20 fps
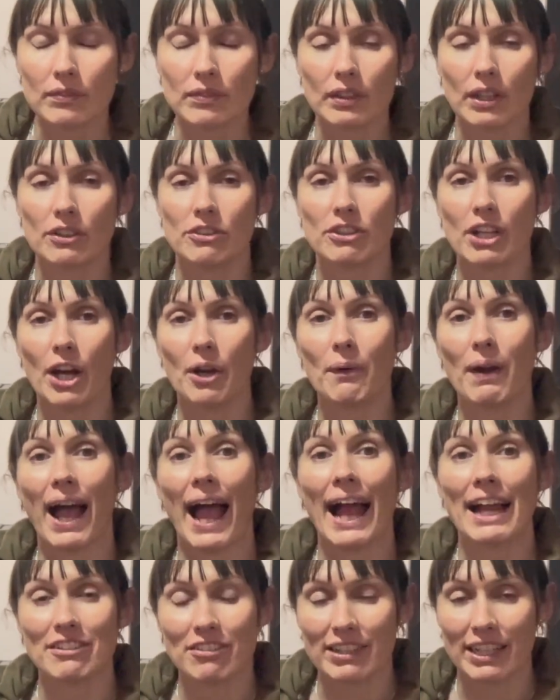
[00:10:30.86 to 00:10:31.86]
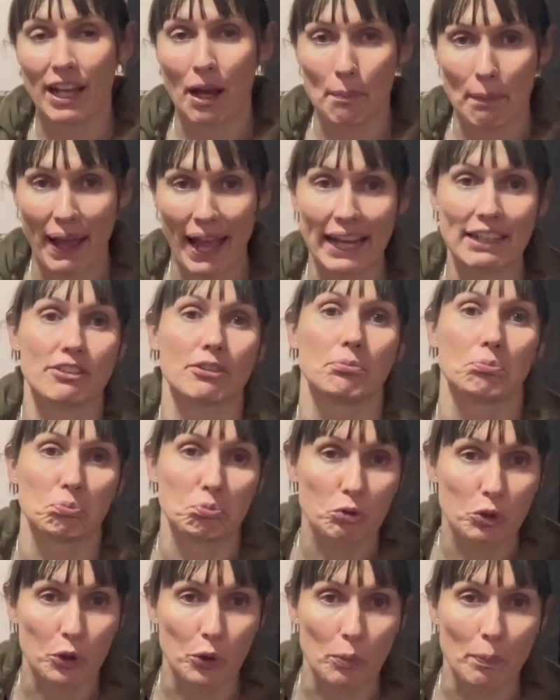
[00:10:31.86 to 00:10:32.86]
So actually I packed
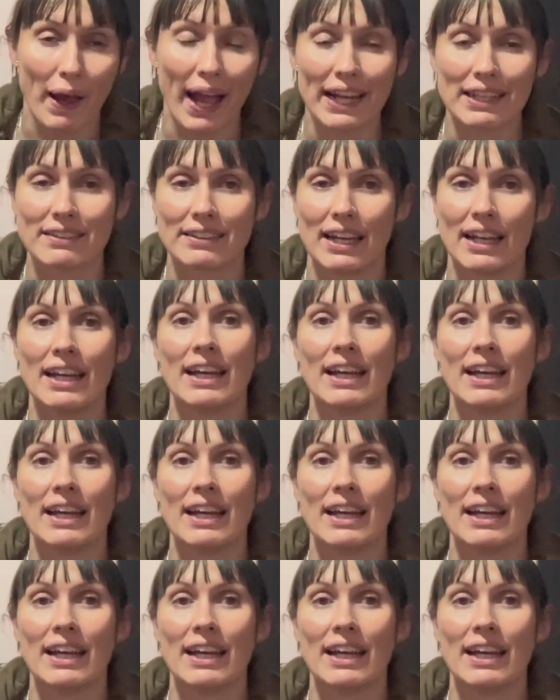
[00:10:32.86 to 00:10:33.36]
two bags.